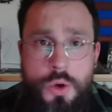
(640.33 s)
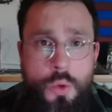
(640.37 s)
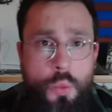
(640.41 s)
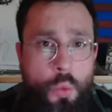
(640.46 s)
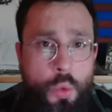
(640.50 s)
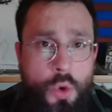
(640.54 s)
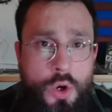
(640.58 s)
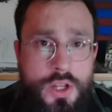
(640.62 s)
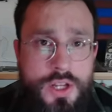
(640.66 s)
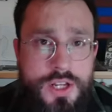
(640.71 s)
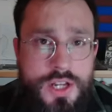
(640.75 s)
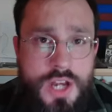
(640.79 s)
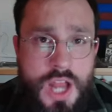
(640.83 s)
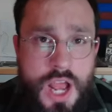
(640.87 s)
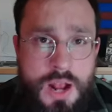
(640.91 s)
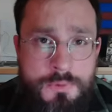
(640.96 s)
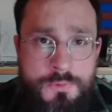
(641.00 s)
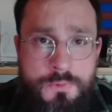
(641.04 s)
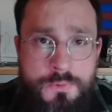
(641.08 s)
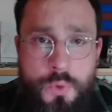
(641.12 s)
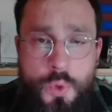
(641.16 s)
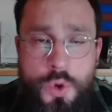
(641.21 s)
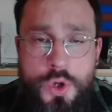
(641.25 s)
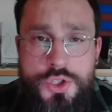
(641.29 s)
were it
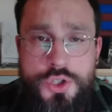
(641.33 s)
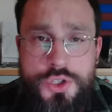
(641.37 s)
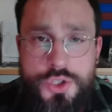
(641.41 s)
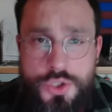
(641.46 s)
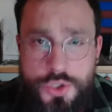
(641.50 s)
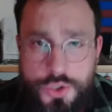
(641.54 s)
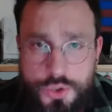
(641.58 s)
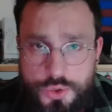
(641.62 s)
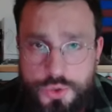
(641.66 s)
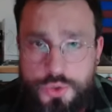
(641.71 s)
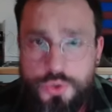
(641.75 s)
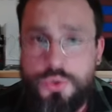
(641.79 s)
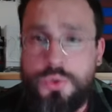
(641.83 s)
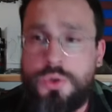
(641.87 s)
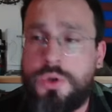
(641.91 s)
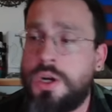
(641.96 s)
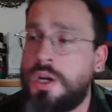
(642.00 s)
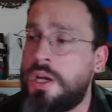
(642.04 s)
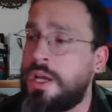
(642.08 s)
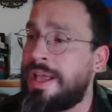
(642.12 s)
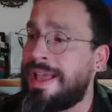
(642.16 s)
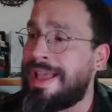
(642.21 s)
not for two